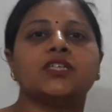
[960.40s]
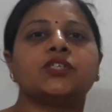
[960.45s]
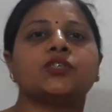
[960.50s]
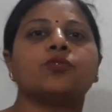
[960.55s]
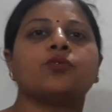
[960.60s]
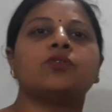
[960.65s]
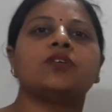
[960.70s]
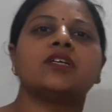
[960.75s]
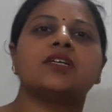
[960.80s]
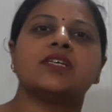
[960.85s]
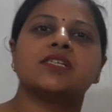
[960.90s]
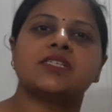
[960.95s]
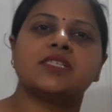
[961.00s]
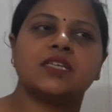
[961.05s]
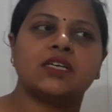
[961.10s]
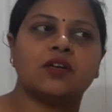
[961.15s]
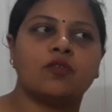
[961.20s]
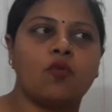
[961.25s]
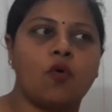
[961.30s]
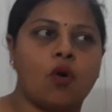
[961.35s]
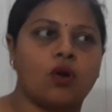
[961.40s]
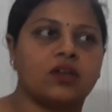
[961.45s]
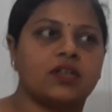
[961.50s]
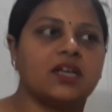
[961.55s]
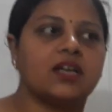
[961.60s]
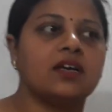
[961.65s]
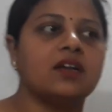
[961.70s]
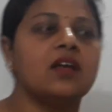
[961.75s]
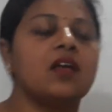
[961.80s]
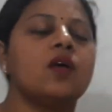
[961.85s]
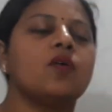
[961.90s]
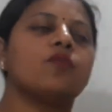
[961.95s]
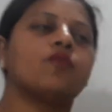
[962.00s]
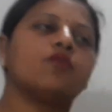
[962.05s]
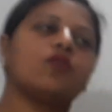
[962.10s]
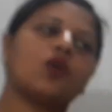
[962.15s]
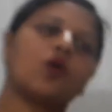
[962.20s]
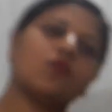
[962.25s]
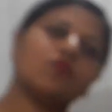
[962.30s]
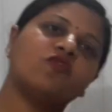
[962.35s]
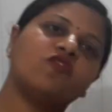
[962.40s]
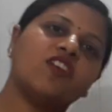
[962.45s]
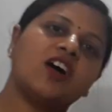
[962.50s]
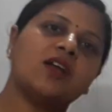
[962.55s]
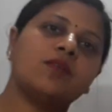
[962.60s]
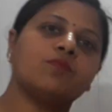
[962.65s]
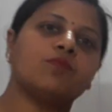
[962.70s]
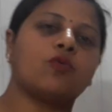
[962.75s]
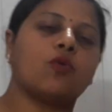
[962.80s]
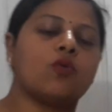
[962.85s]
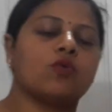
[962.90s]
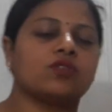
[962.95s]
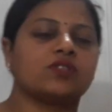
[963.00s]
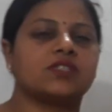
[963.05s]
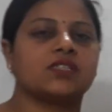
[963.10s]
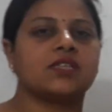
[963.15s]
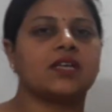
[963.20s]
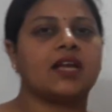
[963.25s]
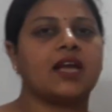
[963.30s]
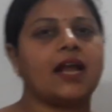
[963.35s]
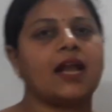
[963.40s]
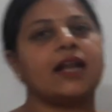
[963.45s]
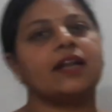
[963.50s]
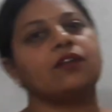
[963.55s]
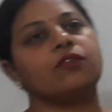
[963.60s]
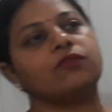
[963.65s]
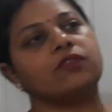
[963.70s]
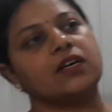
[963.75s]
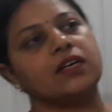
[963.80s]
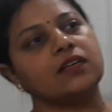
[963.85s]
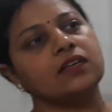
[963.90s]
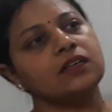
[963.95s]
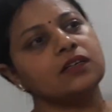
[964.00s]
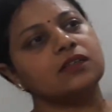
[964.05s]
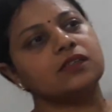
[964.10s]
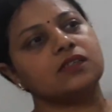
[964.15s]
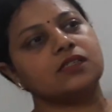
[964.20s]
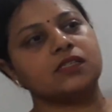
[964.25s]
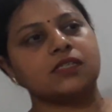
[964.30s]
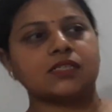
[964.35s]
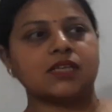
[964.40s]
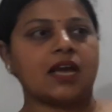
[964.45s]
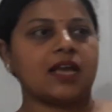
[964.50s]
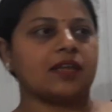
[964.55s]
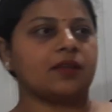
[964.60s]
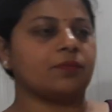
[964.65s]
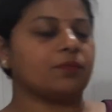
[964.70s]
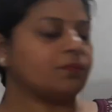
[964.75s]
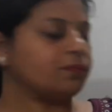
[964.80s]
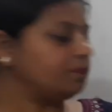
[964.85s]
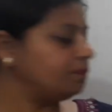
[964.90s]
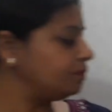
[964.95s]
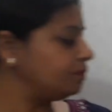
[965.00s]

should receive order from one boss at one time.